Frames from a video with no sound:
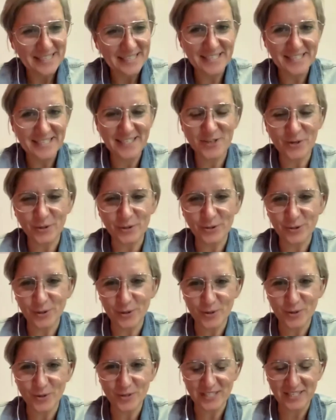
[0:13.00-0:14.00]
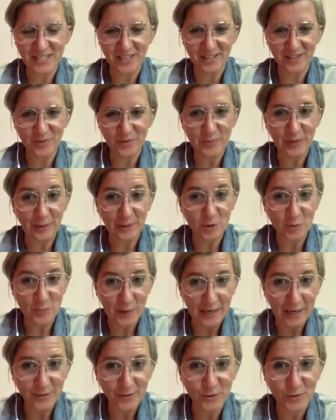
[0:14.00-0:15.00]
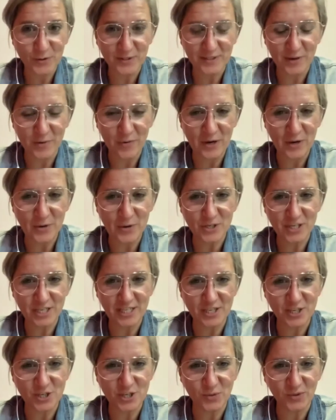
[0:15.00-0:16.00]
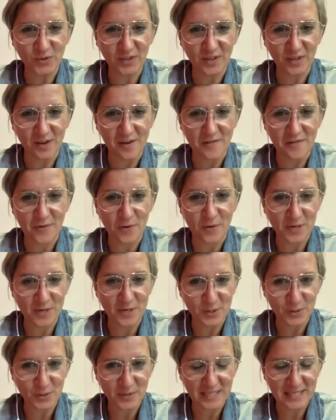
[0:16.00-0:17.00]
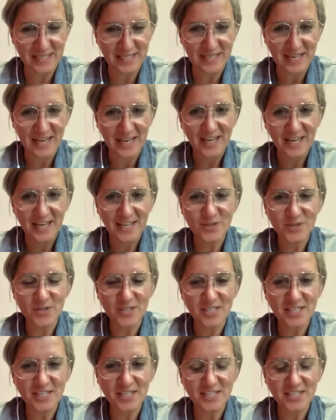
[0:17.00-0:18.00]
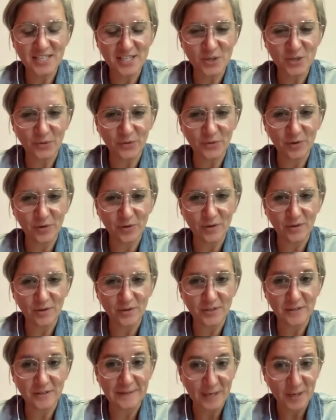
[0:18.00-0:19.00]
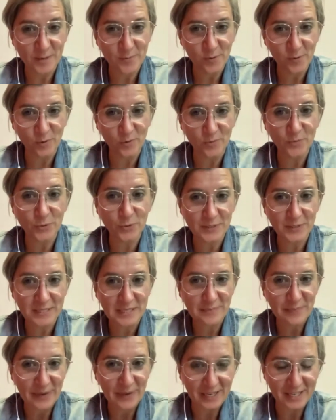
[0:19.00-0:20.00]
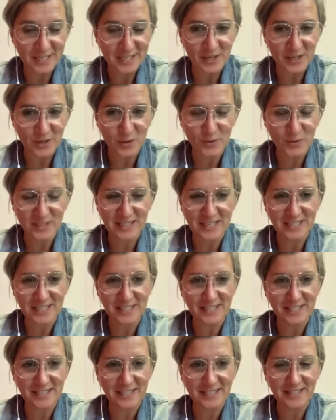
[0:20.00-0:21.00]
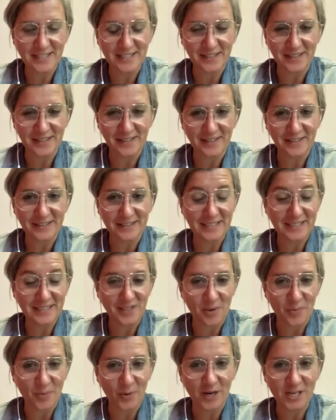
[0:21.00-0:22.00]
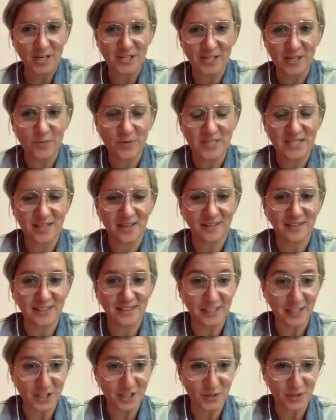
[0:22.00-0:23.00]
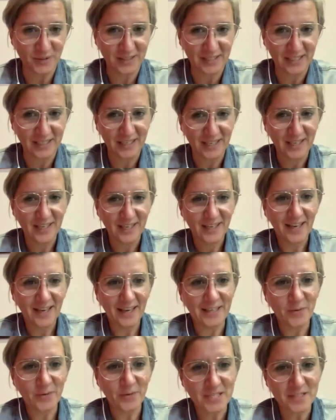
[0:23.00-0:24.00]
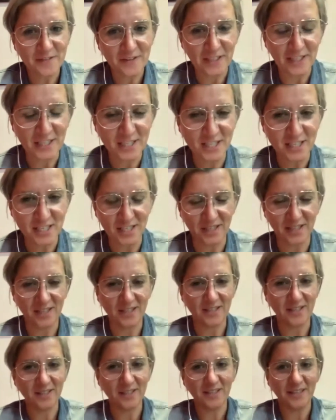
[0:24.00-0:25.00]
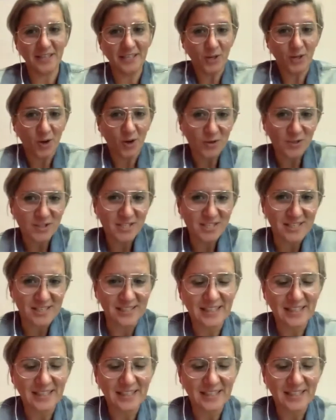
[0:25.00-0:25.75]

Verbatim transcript: she joined the course, uh, the, the, pilot course that we launched in June uh, for resources. So, she, she joined the sustainable beauty packaging course that she did uh, this summer. Actually, we started in June and it was finished uh, in August.